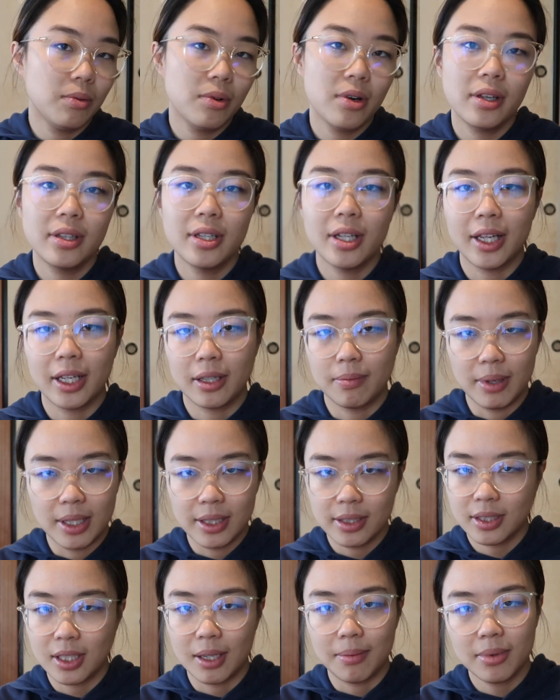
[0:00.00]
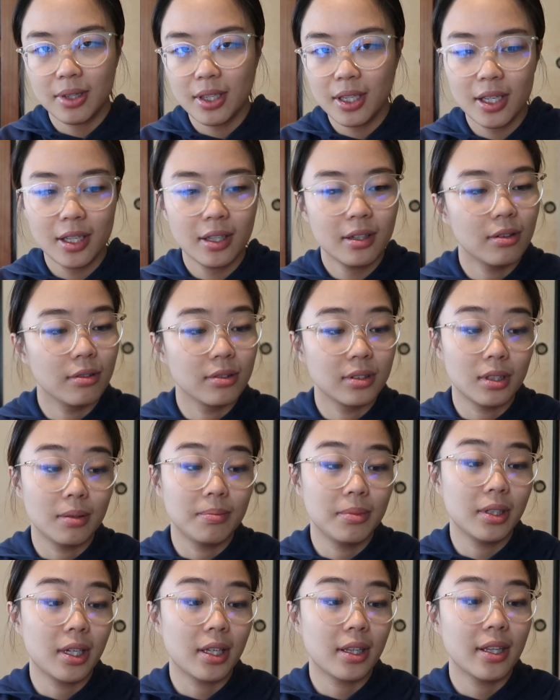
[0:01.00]
word that means the same thing or
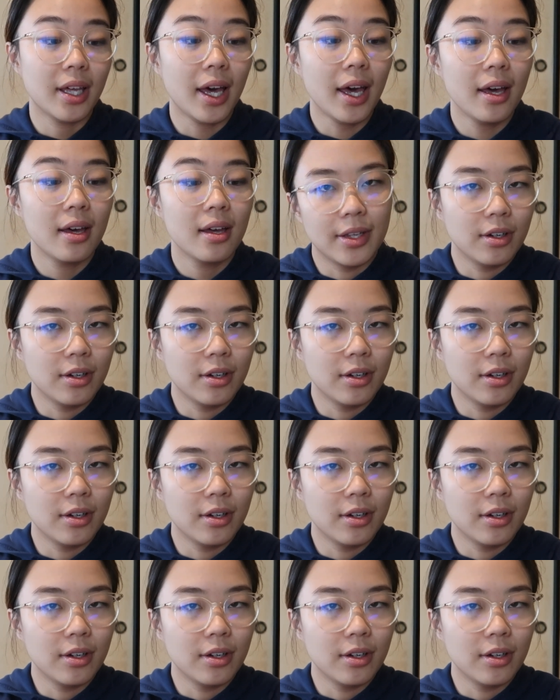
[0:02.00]
something like that.